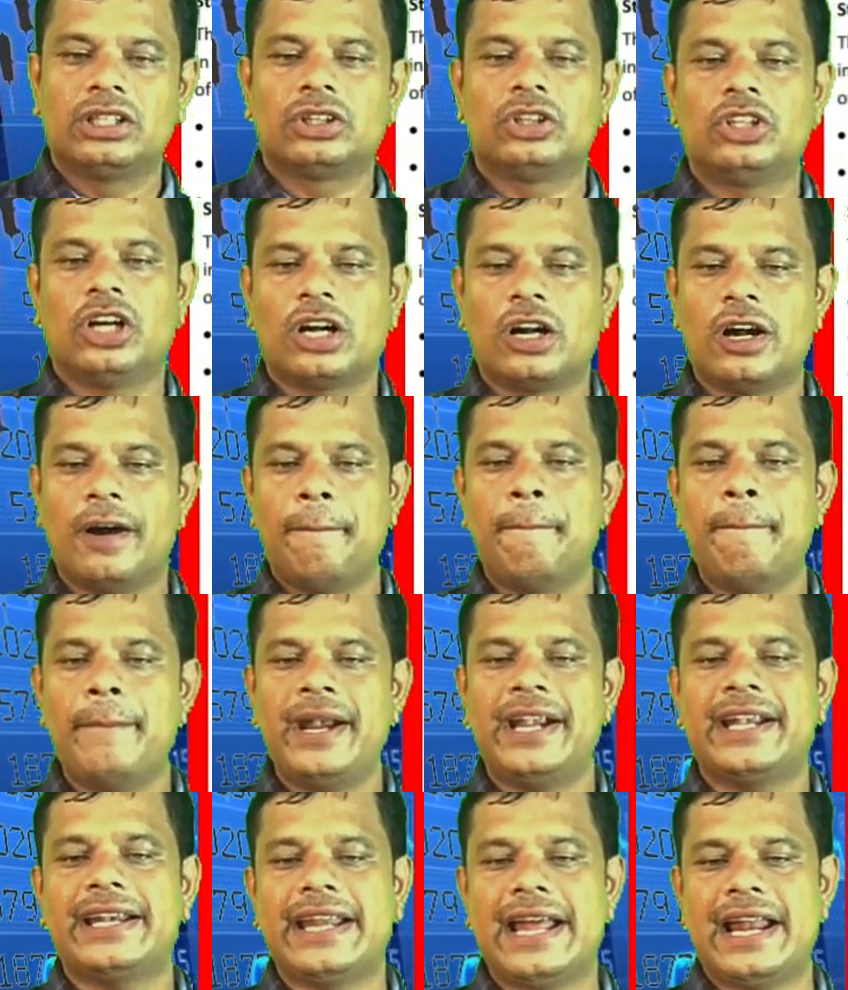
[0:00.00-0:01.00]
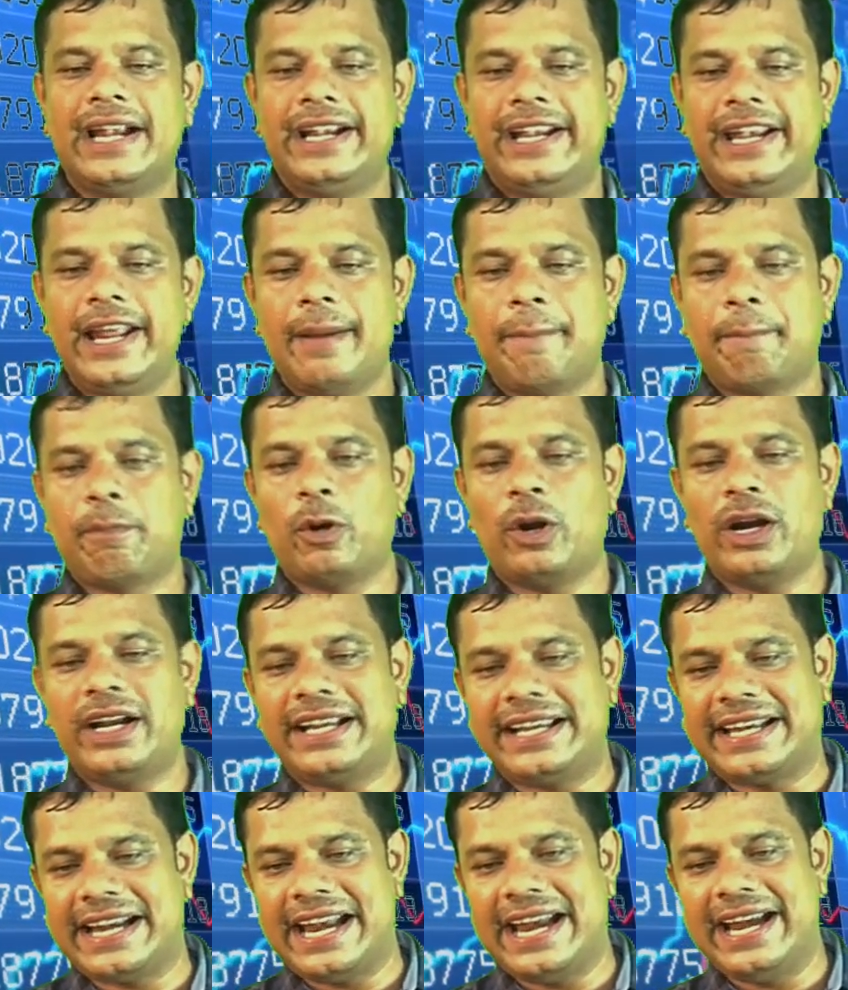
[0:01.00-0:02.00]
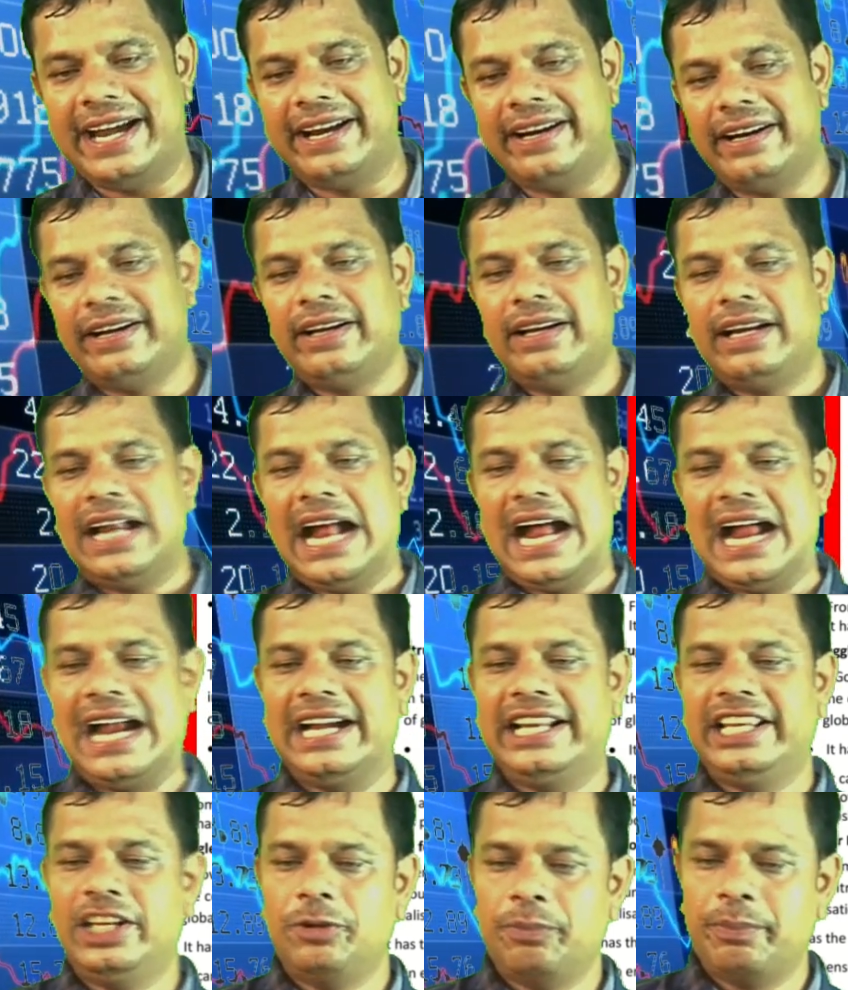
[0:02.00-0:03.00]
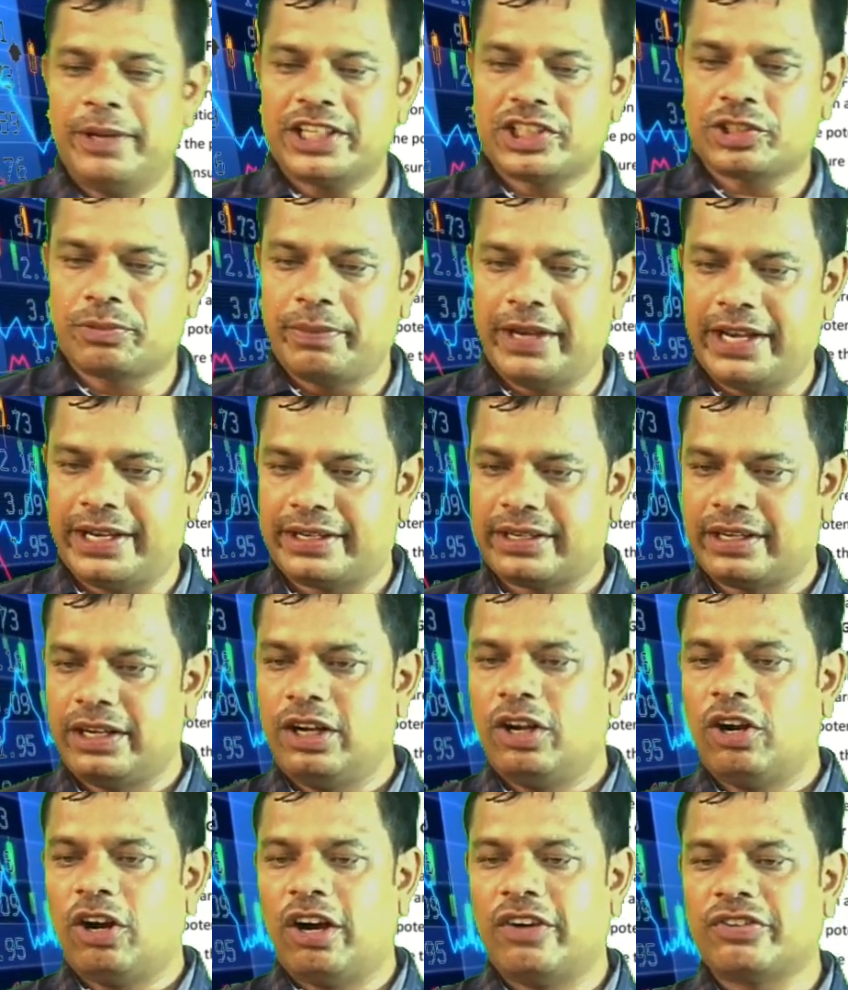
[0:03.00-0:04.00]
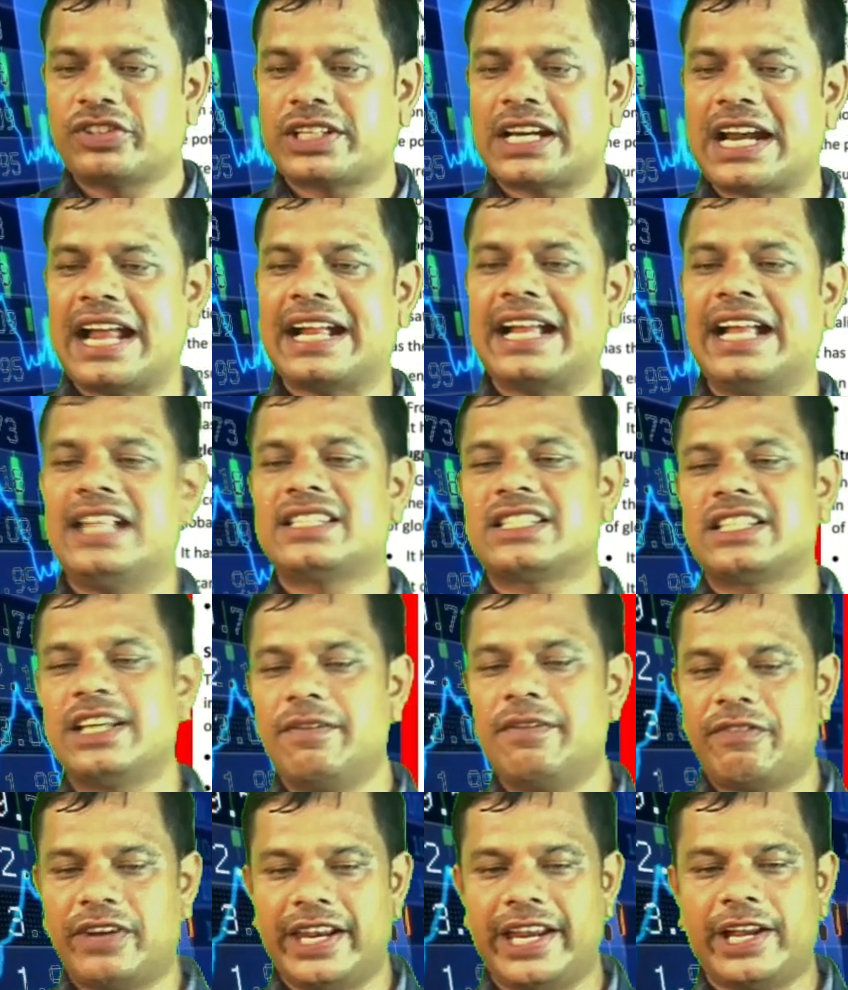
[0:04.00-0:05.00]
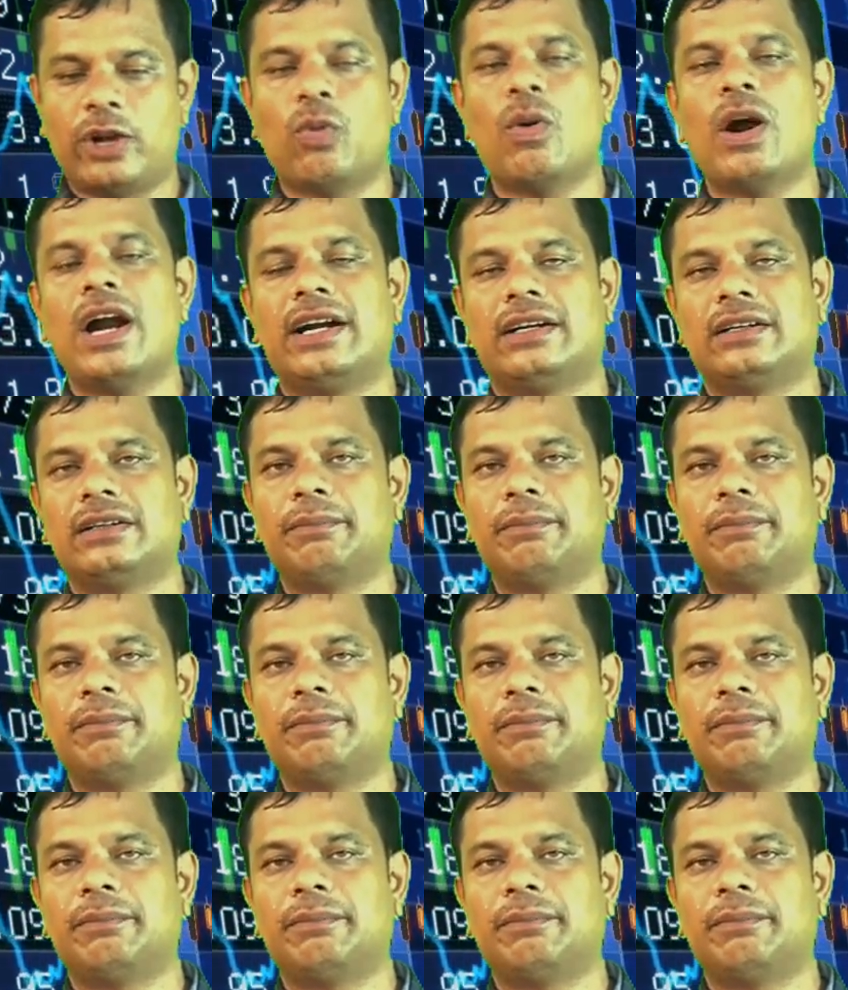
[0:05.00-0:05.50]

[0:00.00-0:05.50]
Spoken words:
The government can deploy trade and investment obstacles if required.